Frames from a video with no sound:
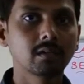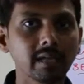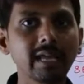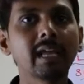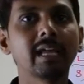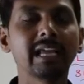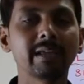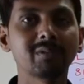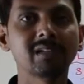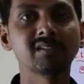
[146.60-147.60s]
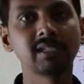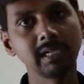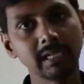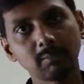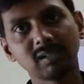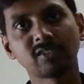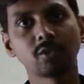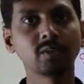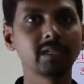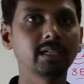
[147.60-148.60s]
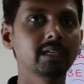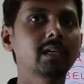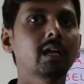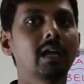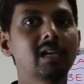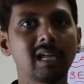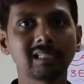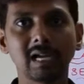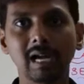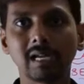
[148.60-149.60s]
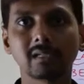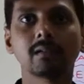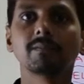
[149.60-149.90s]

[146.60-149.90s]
d, a plus 2d and like that.